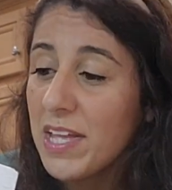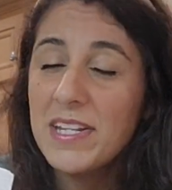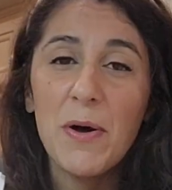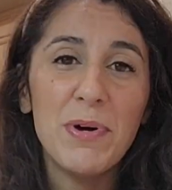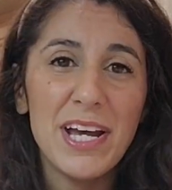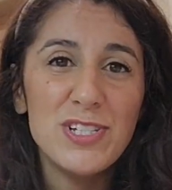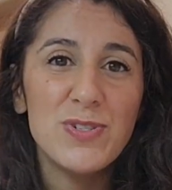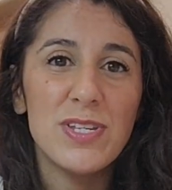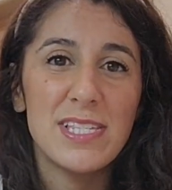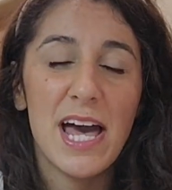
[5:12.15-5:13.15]
Now, when I do
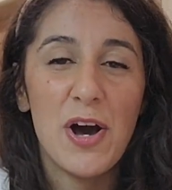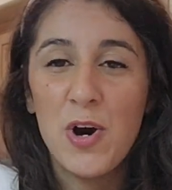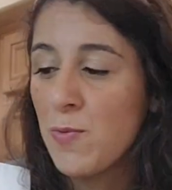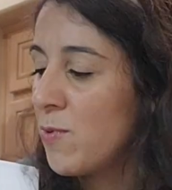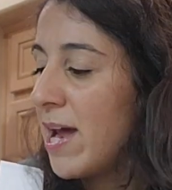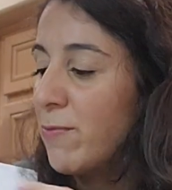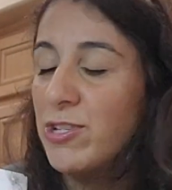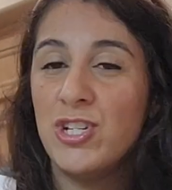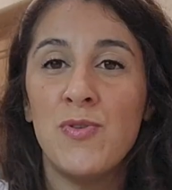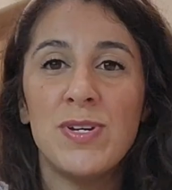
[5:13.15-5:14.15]
this at home, what I would
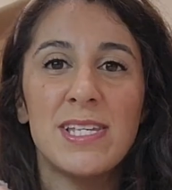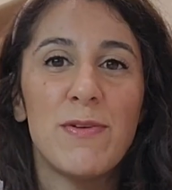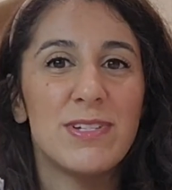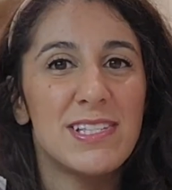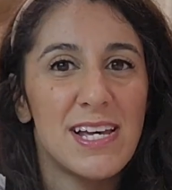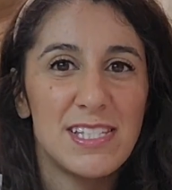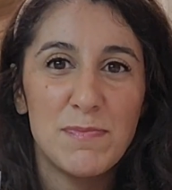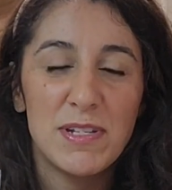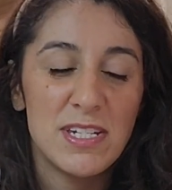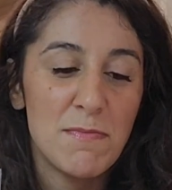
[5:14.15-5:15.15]
do is I would slice up
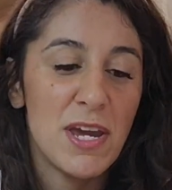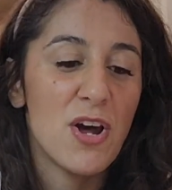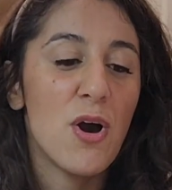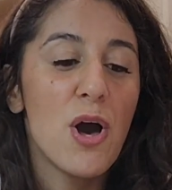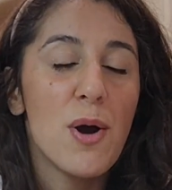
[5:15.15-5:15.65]
the tomato,